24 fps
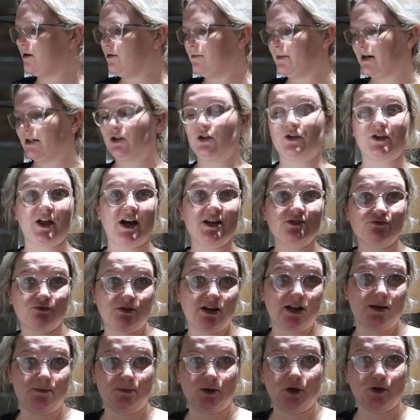oh my God, that's
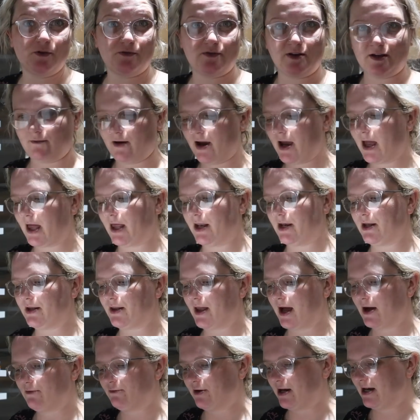really beautifully written
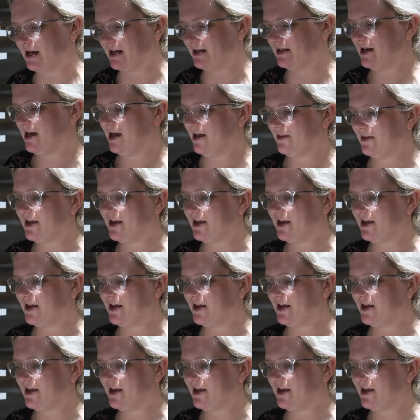and that really,